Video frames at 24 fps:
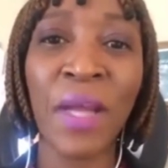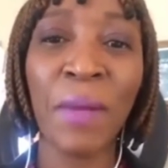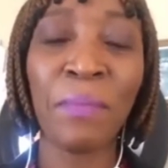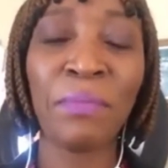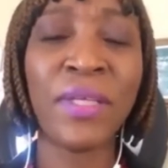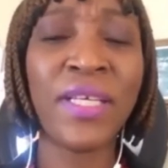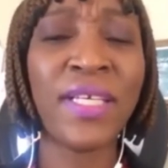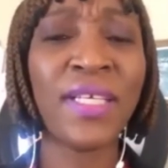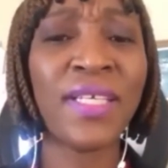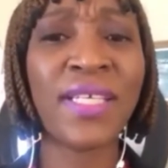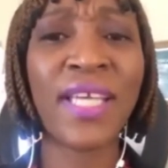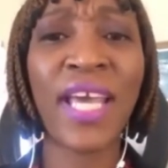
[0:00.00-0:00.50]

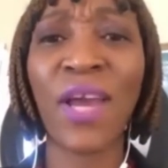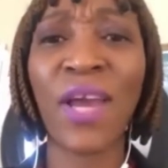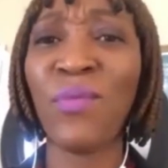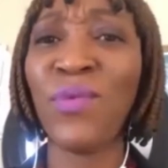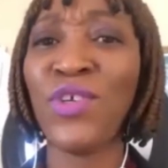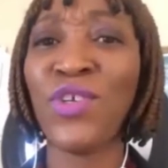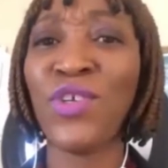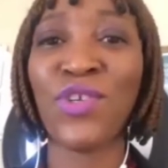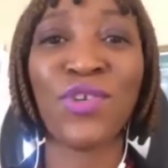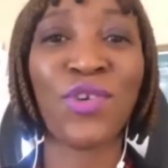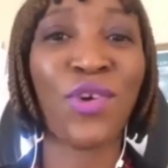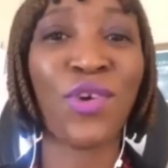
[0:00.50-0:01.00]
please, can we
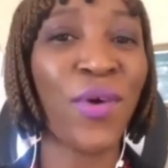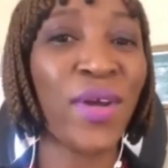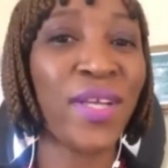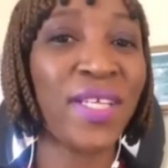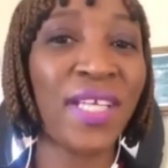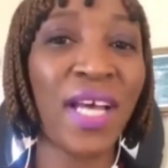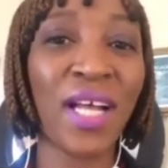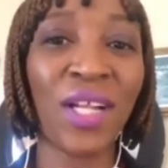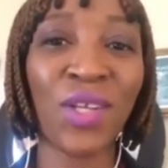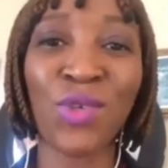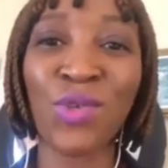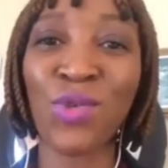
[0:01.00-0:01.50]
just go and
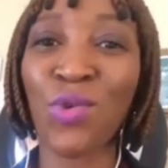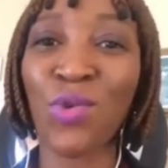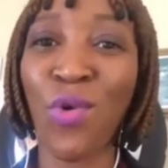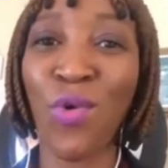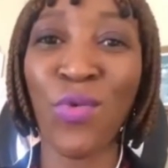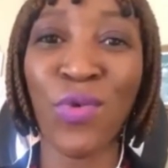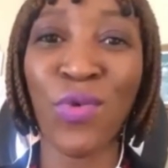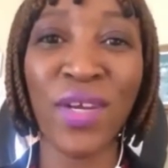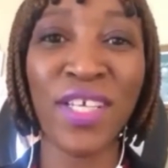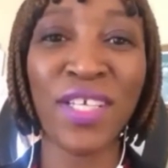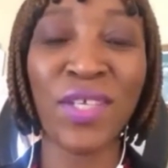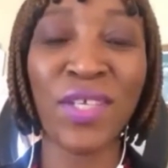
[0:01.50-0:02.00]
tell
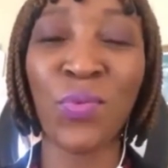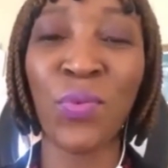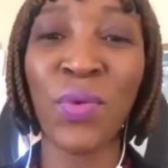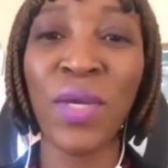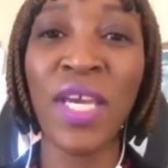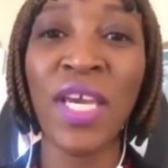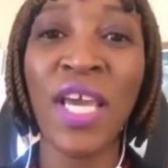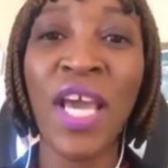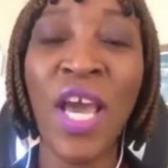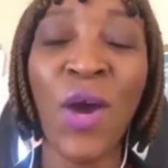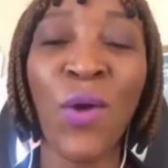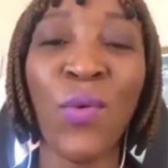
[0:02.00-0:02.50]
stories?
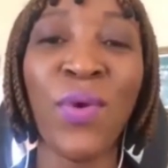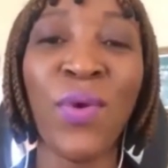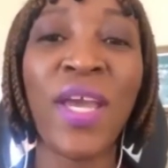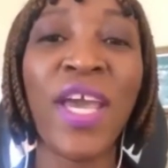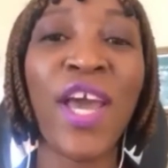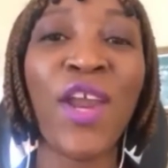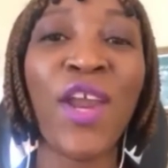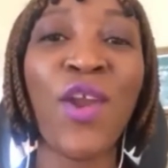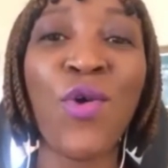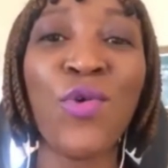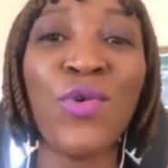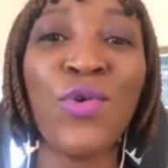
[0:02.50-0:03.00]
We
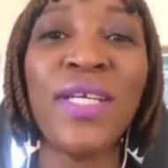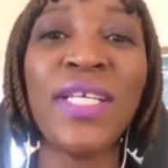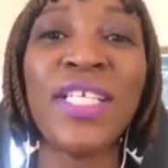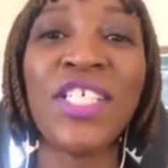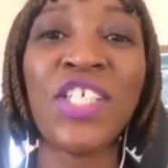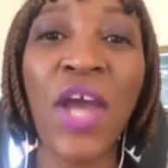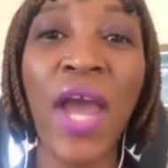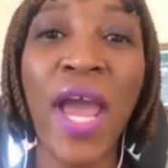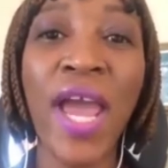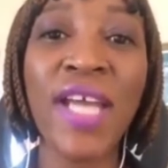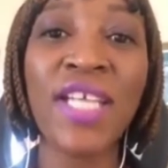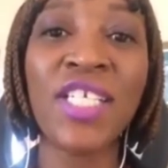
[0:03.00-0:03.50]
can only
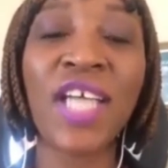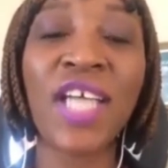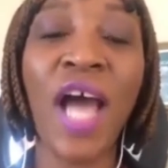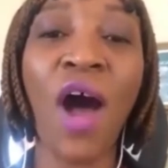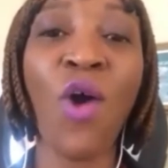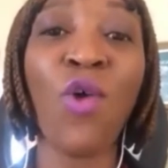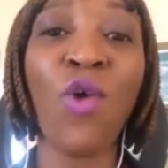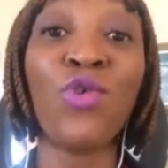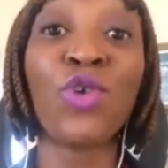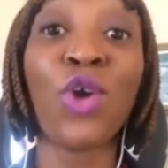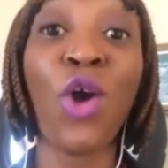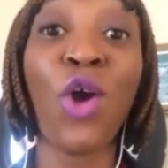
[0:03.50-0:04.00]
change our
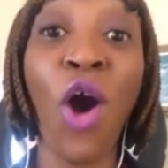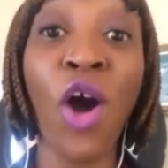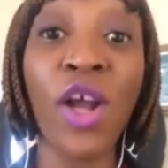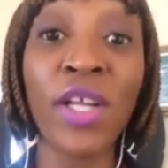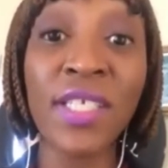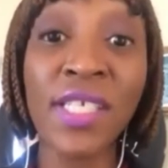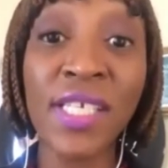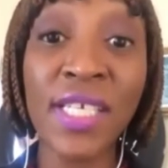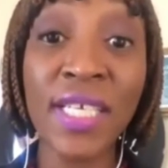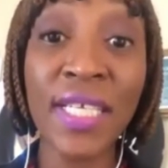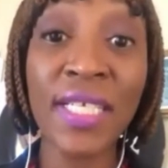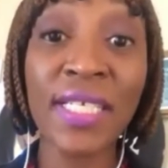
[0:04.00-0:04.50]
own
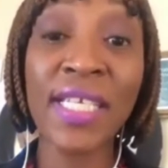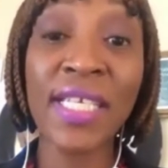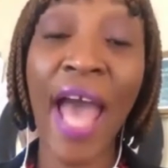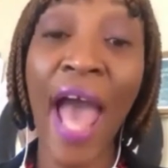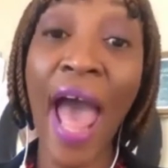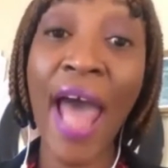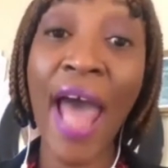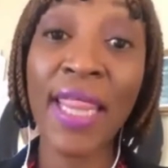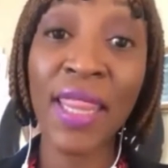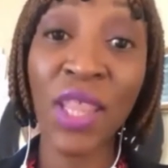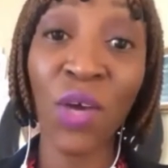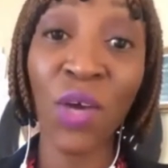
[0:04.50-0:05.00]
continent
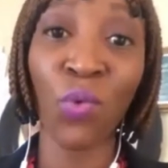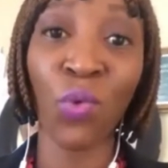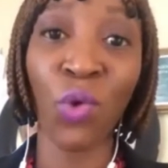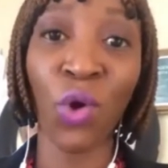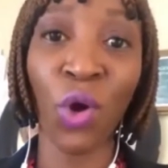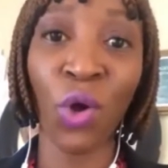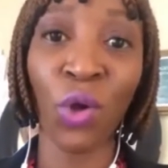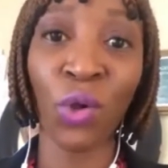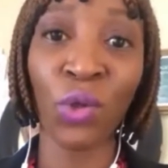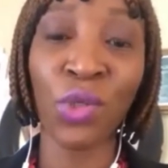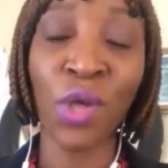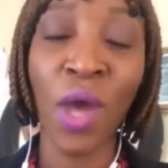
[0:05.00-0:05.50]
and the
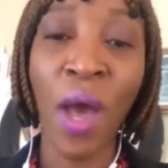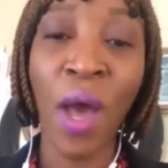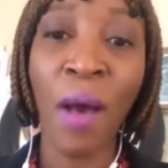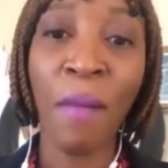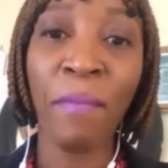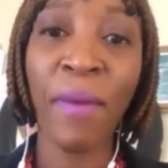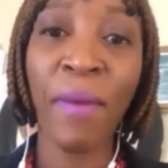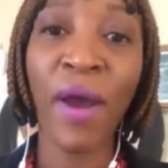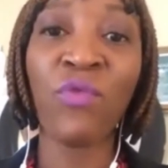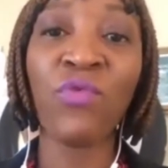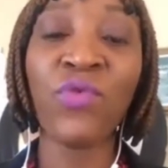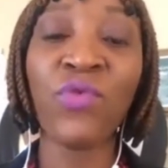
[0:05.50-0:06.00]
world
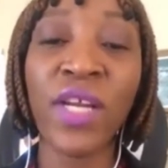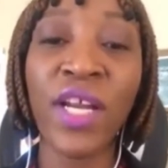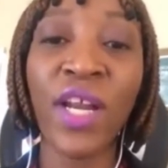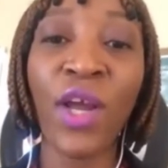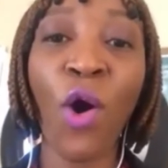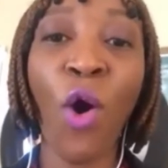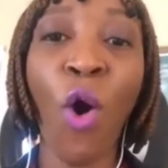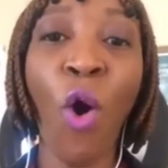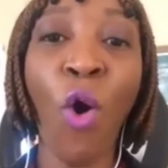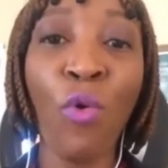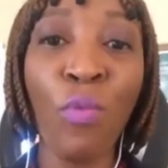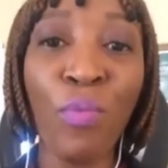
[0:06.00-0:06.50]
by
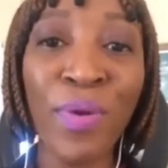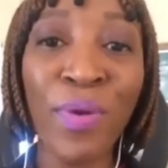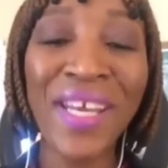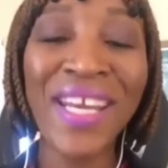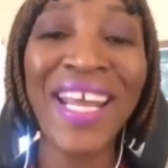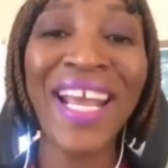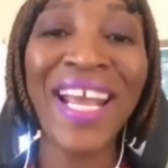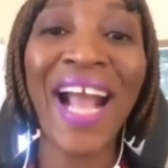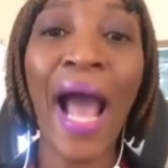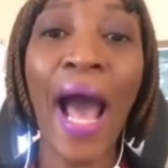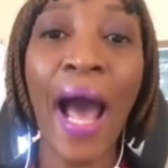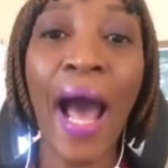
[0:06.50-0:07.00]
really
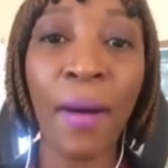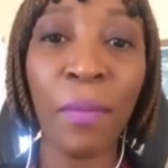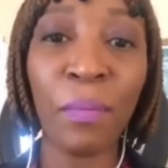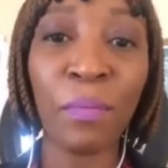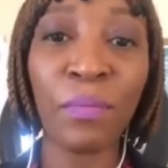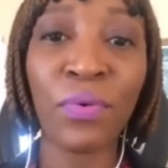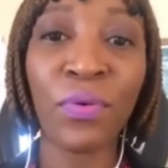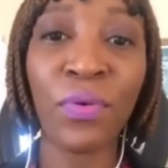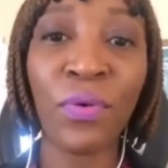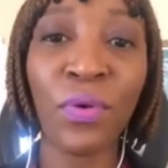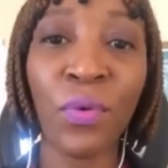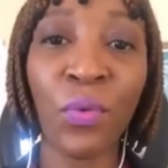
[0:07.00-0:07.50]
opening up
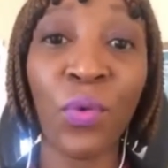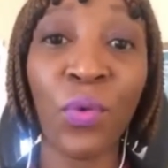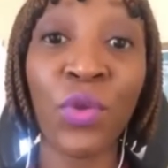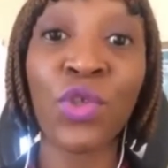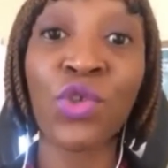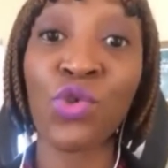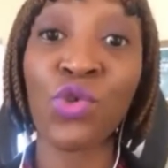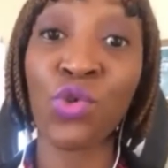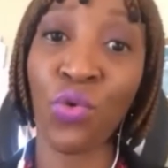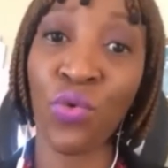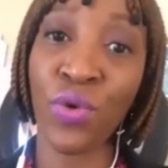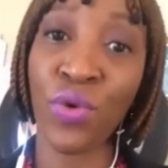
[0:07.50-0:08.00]
with
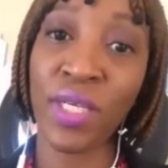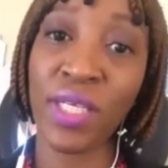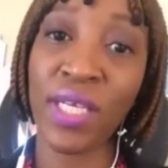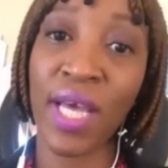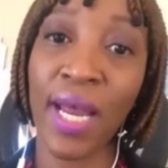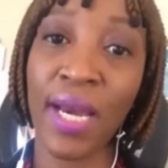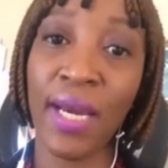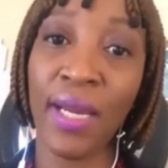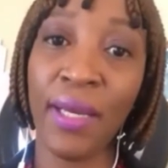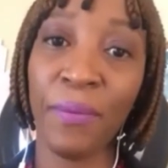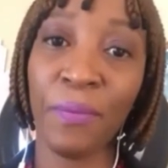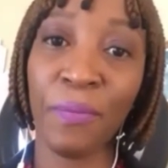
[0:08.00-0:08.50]

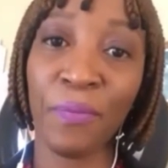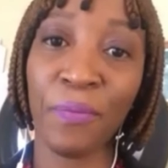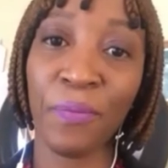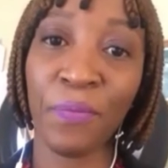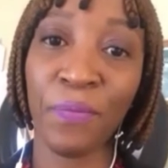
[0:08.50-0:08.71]
storytelling.